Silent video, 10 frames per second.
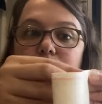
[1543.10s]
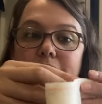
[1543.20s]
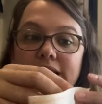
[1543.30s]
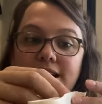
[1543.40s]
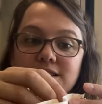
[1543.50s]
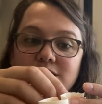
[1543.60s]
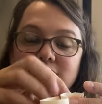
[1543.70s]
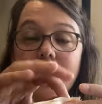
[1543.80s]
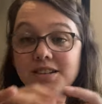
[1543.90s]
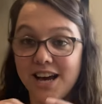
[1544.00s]
my eyes are
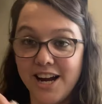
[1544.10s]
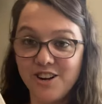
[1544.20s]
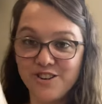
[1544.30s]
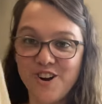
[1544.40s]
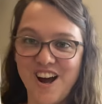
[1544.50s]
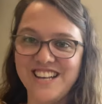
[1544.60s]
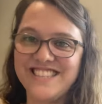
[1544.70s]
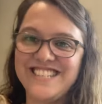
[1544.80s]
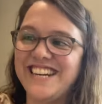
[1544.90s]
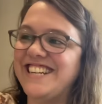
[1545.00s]
not tired, cross
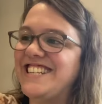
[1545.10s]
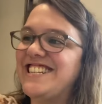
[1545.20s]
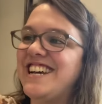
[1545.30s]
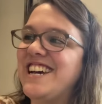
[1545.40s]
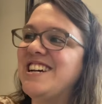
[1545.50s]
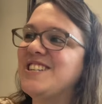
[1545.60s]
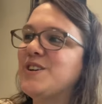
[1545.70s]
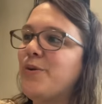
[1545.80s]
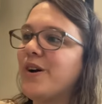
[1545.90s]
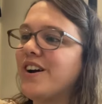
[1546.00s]
stitch
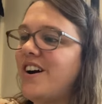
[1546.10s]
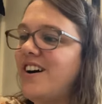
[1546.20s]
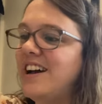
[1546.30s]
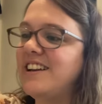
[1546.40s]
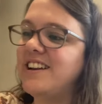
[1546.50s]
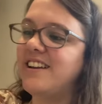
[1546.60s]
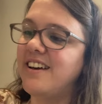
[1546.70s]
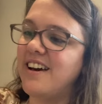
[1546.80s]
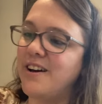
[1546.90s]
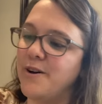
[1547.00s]
to work
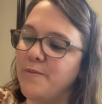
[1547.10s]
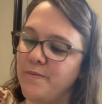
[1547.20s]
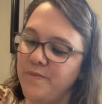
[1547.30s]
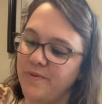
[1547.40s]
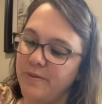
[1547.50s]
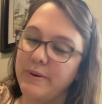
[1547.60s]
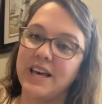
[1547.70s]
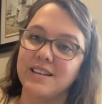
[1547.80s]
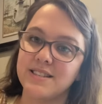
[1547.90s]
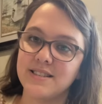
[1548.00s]
on,
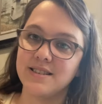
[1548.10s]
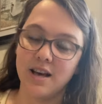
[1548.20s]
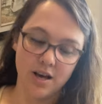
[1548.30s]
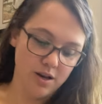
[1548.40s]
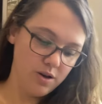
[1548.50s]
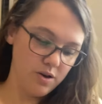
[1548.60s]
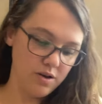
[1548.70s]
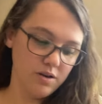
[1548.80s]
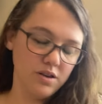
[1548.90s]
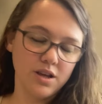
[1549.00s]
because
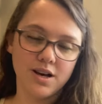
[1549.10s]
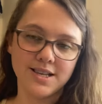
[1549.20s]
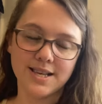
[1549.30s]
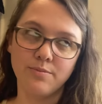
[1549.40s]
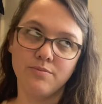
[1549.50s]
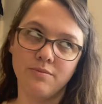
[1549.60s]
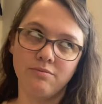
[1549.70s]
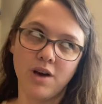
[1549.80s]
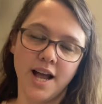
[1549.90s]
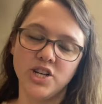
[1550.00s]
I'm
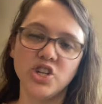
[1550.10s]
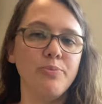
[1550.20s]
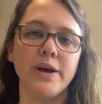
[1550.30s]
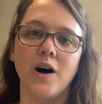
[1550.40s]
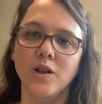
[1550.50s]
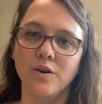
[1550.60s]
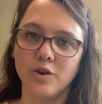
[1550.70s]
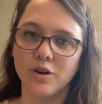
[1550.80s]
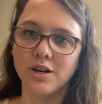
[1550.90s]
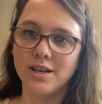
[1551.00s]
kind of jumping all
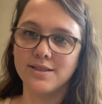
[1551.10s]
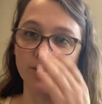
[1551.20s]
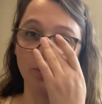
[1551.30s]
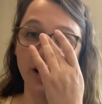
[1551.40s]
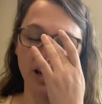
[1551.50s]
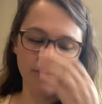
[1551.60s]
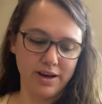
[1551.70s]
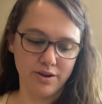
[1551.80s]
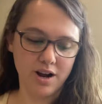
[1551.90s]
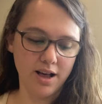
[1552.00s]
over because I'm waiting on my
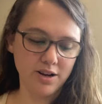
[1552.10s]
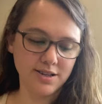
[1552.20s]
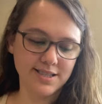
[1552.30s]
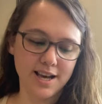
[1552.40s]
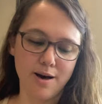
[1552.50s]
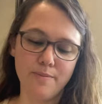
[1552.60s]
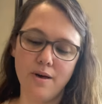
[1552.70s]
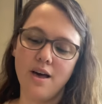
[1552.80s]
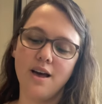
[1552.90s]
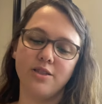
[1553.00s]
other colors to come.
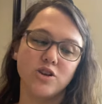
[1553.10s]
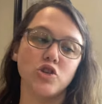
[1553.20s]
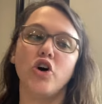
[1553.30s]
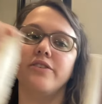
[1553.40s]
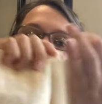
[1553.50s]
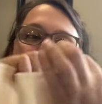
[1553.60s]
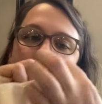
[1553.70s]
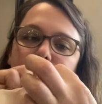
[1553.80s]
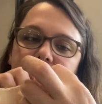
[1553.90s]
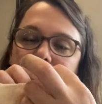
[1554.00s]
There's a lot of
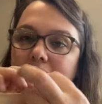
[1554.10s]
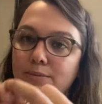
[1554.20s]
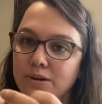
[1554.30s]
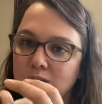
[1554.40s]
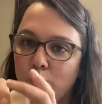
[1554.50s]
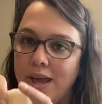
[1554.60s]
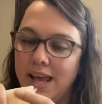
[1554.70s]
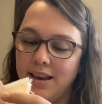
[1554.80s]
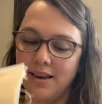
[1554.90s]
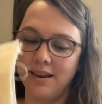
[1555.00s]
counting in
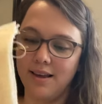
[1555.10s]
between.